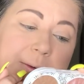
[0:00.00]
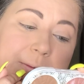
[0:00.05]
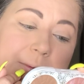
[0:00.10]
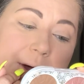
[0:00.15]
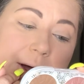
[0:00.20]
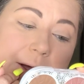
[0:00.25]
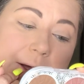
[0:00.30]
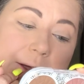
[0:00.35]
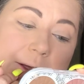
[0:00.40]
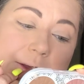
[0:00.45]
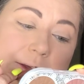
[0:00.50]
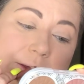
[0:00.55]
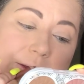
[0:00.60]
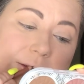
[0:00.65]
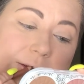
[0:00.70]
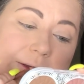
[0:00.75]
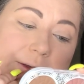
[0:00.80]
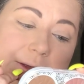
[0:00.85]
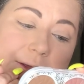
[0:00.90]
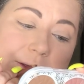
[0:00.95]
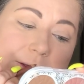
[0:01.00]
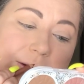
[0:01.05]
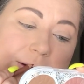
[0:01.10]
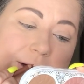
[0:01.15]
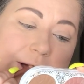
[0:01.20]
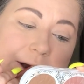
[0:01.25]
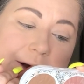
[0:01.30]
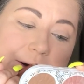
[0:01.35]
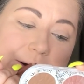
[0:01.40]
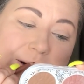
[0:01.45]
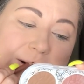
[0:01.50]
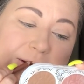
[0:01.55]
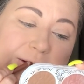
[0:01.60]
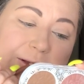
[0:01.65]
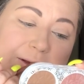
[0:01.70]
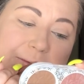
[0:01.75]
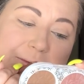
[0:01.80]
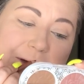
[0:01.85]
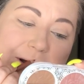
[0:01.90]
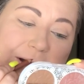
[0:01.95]
but it kind of
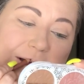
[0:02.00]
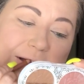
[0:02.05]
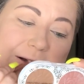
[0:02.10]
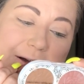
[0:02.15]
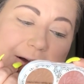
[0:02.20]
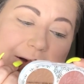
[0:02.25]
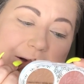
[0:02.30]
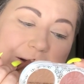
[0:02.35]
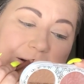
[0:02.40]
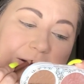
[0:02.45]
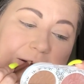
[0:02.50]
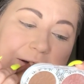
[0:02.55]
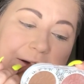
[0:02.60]
hurts putting it on.